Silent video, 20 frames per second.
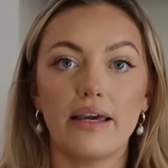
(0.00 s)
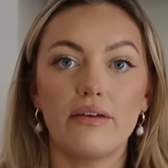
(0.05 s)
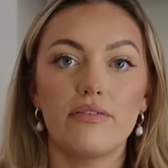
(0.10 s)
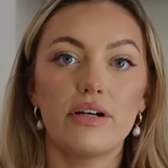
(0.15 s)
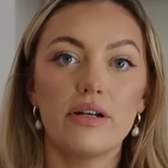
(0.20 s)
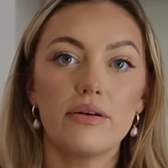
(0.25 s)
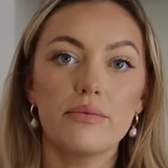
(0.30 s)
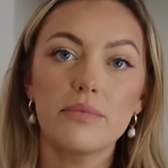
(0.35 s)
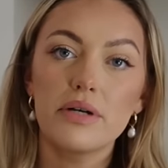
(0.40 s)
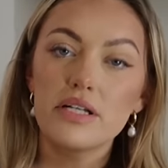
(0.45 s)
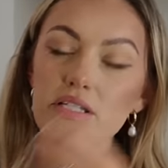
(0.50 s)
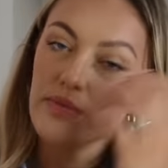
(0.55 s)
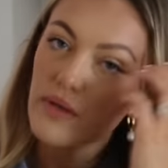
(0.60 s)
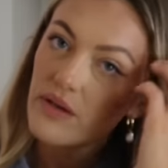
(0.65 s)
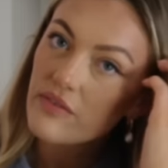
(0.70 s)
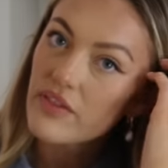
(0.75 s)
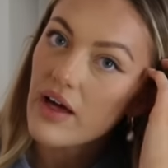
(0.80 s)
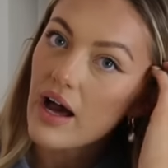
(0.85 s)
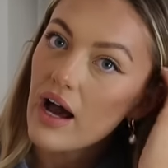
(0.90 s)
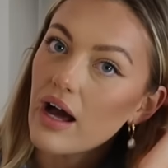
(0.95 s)
It really reminds me
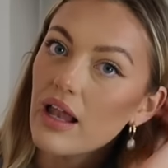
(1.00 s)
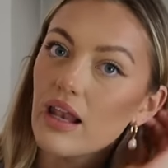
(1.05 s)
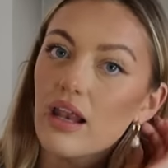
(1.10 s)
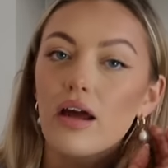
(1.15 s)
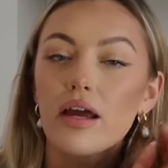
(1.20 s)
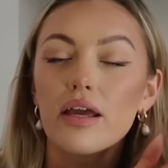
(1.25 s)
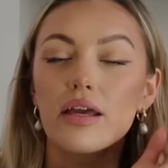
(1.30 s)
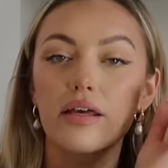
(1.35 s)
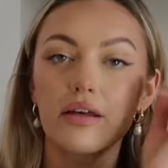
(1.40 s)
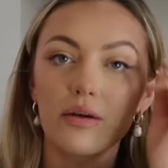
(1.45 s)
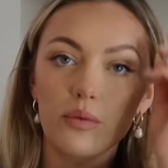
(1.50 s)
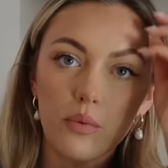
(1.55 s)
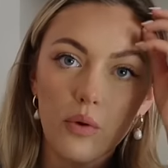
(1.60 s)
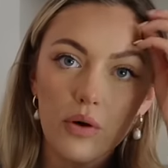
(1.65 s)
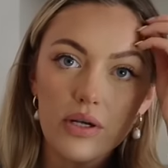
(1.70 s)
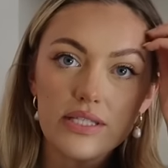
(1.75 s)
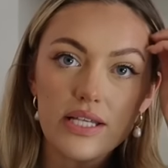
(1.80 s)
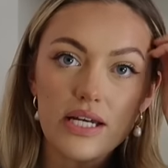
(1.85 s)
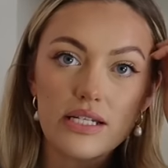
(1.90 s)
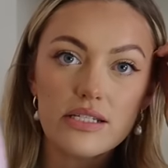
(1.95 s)
of that, like,
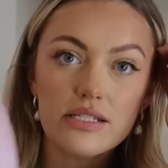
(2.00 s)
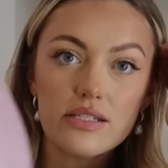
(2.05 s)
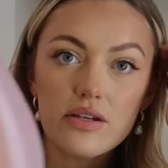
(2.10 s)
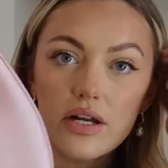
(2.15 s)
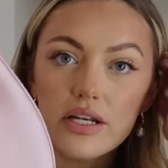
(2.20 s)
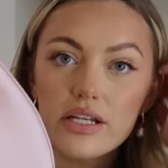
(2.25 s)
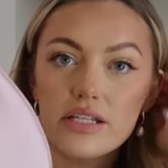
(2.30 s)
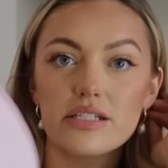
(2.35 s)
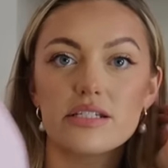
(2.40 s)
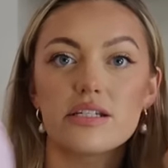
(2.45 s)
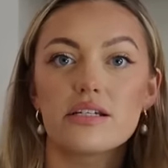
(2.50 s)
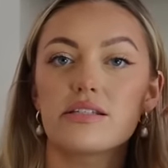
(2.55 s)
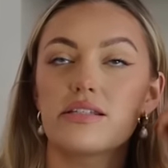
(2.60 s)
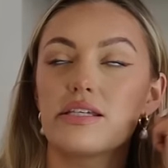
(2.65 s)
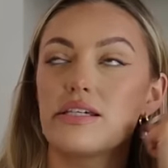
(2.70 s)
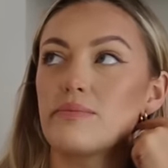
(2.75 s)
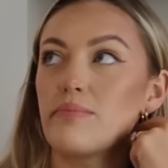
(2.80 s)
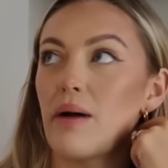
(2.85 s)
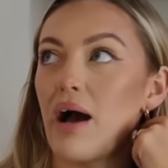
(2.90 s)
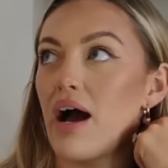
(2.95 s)
what is that designer that does
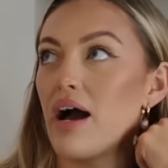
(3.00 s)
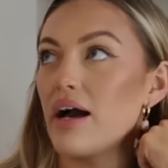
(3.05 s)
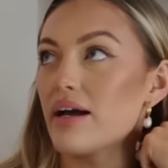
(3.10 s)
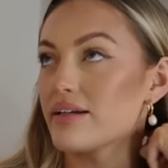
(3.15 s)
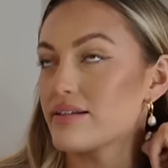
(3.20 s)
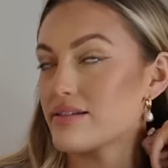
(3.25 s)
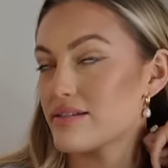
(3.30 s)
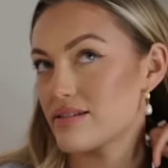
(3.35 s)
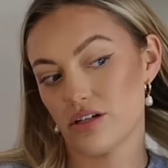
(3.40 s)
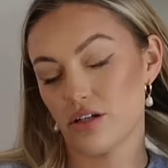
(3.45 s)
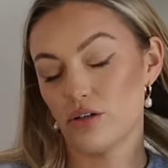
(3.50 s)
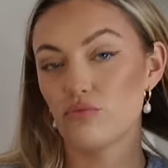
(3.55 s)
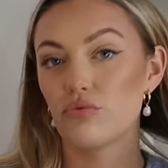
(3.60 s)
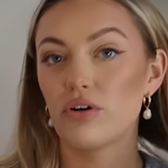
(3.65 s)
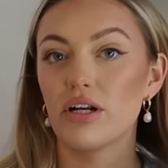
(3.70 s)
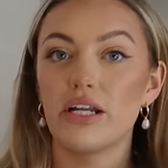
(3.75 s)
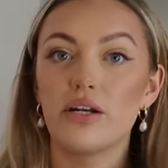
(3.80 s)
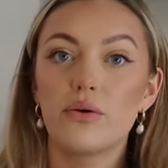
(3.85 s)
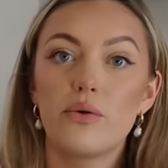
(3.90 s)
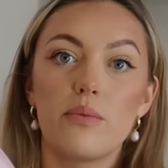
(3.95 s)
these bags? It's gonna
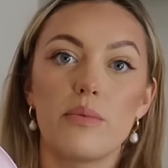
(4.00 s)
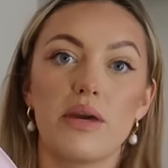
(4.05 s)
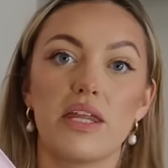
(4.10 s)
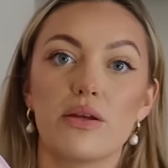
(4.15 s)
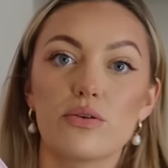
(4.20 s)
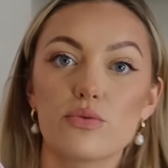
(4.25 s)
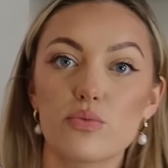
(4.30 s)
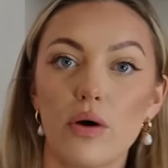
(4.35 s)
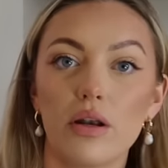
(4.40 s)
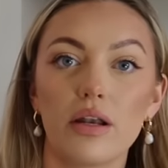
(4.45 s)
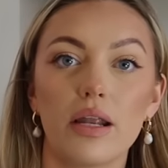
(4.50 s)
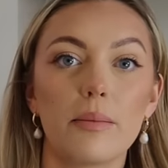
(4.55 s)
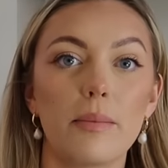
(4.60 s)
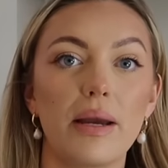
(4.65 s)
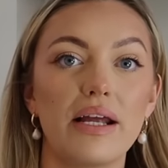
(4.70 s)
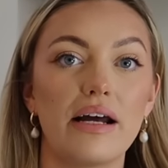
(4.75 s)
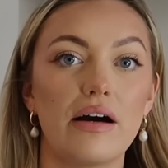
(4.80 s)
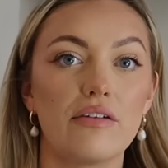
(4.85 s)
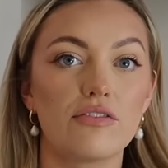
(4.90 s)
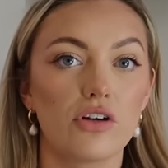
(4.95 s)
really annoy me. And there's one like
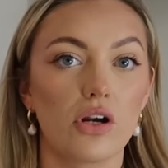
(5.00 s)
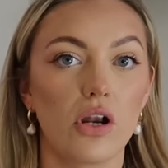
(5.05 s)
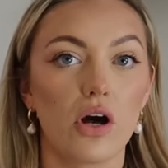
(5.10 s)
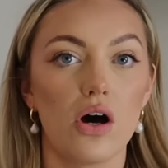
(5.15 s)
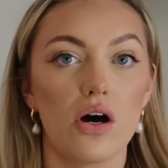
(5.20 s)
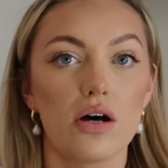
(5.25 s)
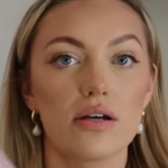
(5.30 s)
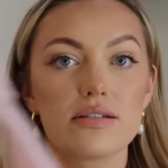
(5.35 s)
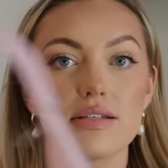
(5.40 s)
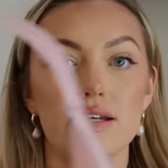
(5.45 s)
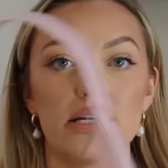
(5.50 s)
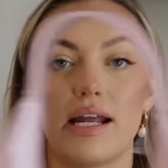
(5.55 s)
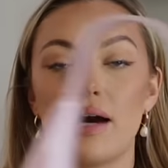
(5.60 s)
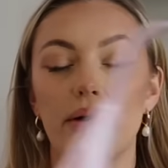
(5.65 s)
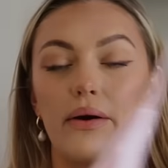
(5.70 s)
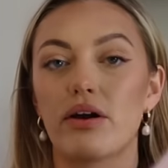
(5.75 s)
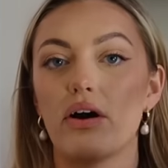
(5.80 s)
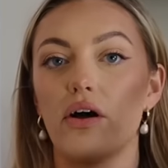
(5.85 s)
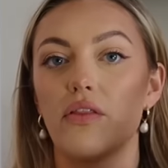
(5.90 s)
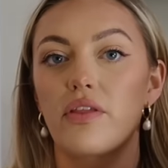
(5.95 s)
made out of glass. Now
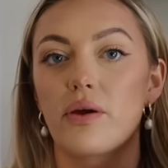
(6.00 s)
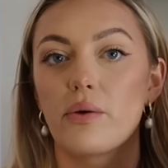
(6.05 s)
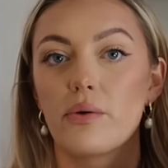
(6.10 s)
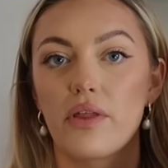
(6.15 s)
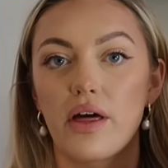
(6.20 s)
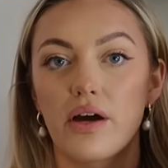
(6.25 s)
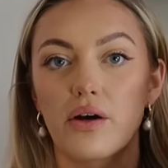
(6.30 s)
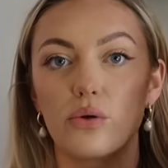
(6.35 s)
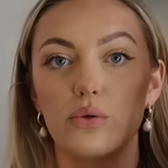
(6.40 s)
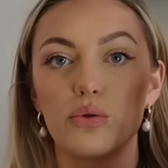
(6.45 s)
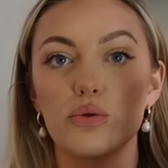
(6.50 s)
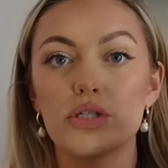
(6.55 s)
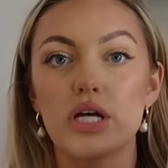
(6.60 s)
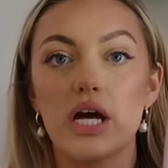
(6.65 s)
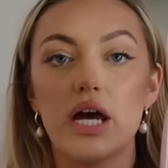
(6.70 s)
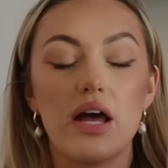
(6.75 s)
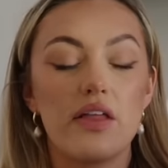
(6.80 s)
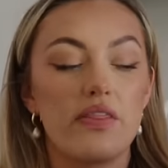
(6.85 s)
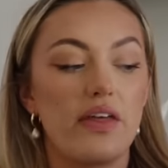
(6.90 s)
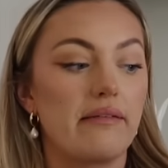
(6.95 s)
I can't think what they're called.
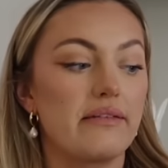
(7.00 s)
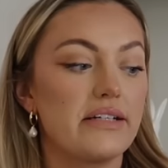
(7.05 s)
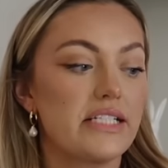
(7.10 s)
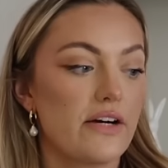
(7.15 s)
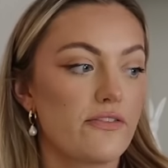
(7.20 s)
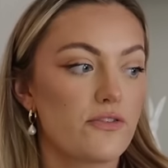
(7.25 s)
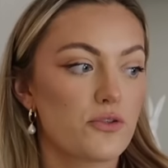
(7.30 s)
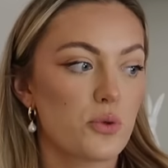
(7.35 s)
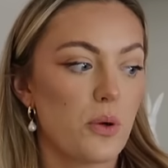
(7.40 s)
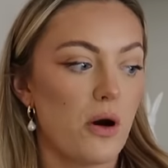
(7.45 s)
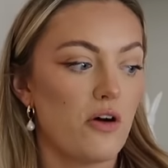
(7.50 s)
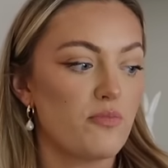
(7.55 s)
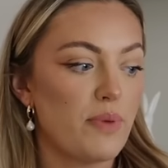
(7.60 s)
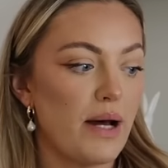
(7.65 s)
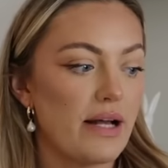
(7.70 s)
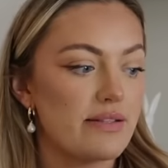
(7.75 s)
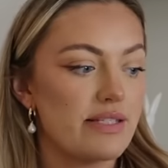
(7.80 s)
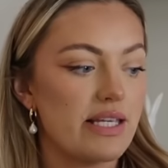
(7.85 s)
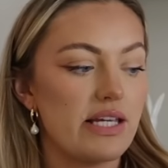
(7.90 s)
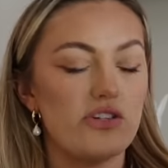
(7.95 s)
They retail for
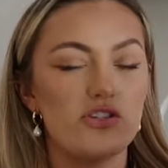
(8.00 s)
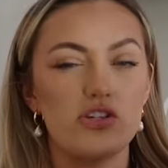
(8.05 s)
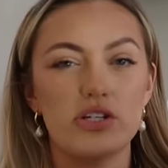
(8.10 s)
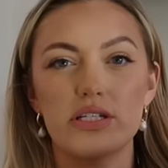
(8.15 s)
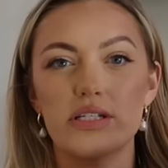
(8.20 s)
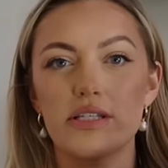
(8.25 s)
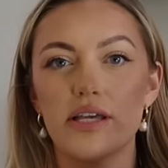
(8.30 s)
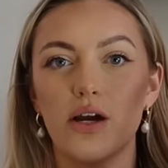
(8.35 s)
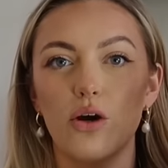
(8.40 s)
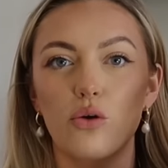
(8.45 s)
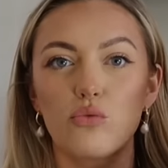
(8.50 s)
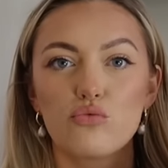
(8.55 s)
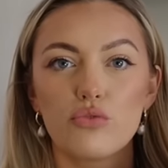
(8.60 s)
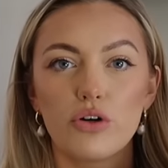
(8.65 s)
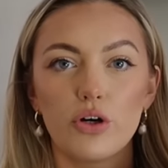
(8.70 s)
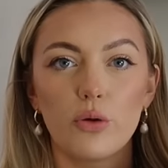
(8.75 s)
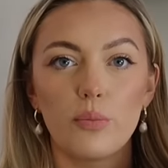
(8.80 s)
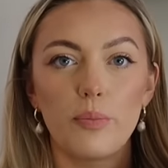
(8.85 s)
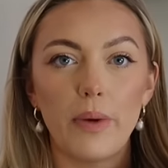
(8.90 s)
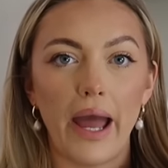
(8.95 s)
£12 each. This is like a
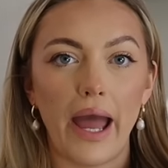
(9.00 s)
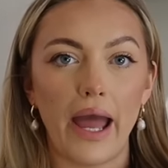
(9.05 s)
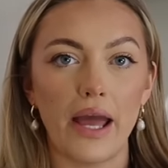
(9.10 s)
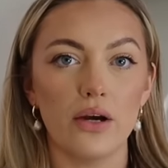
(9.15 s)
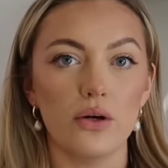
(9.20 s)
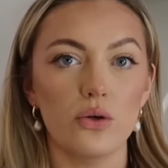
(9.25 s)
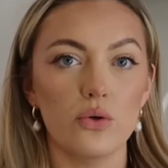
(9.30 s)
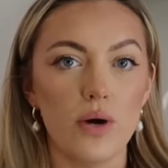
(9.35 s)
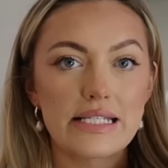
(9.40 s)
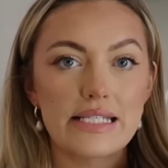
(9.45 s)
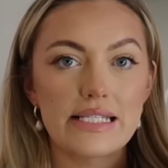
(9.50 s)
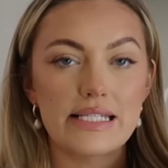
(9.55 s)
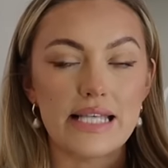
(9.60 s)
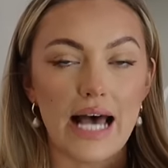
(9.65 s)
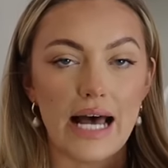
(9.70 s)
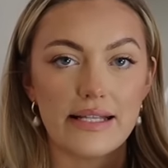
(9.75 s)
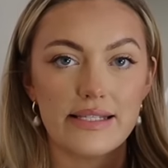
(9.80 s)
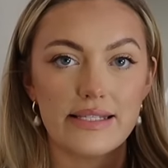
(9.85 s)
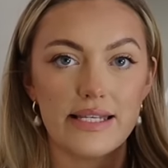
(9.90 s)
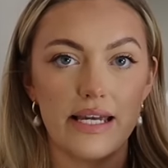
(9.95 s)
real pale
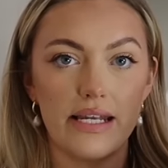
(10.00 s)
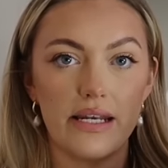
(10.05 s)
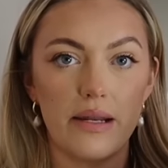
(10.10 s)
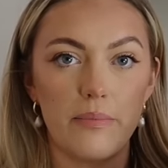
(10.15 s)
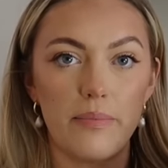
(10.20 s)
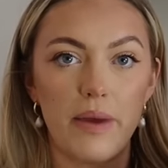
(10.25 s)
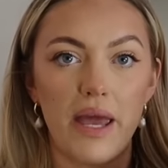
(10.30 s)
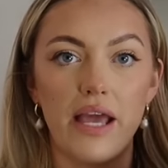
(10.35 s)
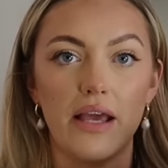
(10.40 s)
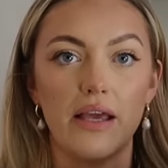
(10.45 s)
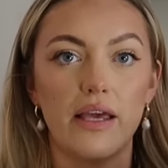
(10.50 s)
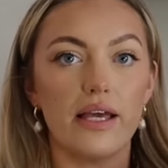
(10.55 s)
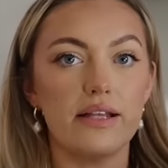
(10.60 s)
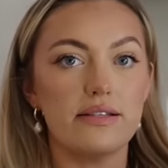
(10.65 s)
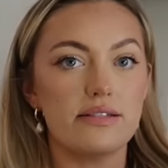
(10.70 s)
satin pink.